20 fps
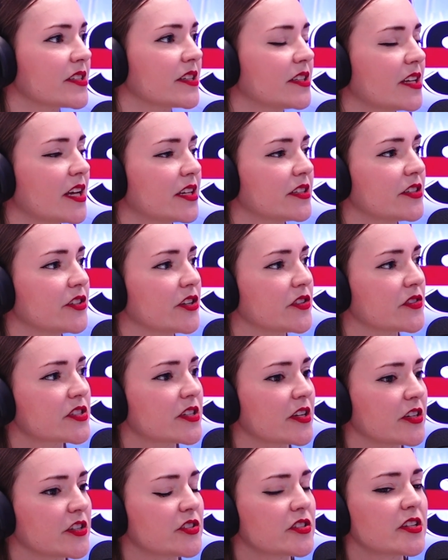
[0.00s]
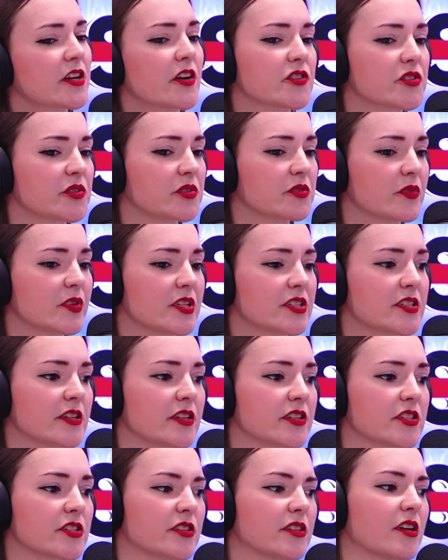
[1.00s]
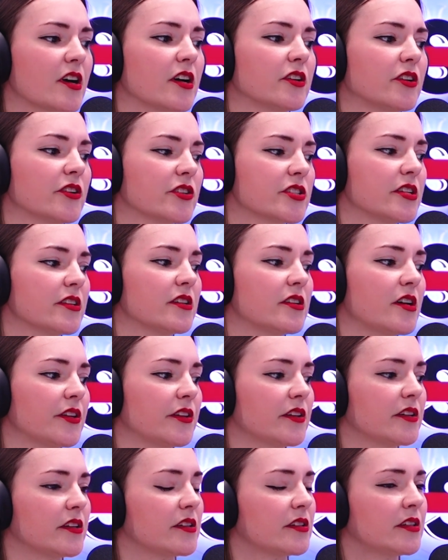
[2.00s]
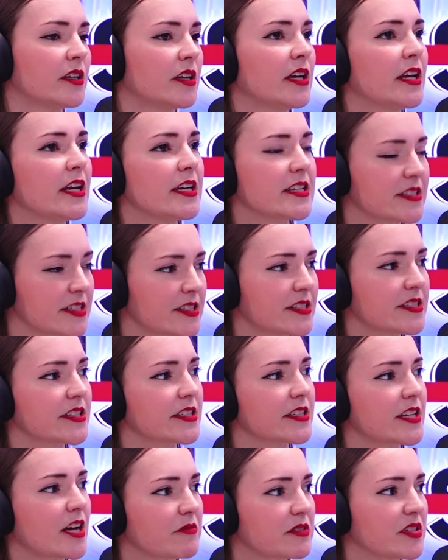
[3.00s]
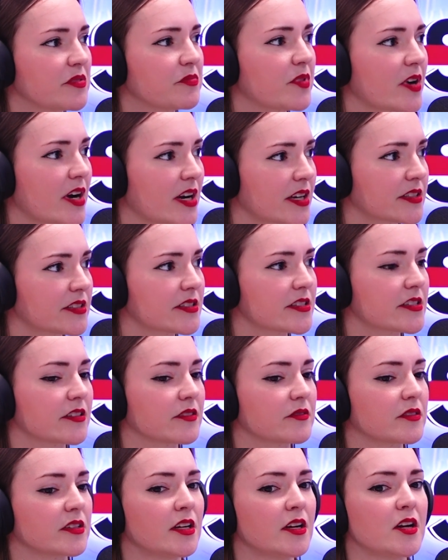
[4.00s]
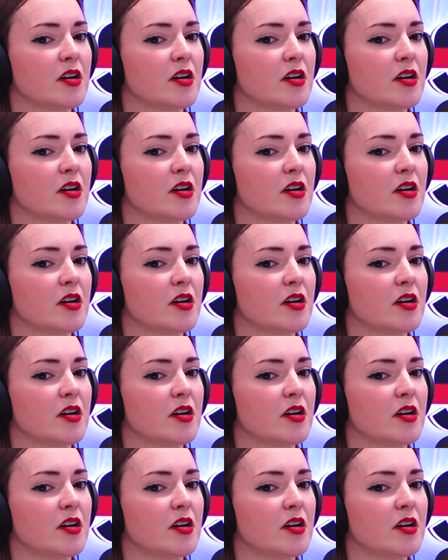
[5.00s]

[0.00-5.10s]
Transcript: And then, you start doing the research, and I looked at other existing adaptive brands and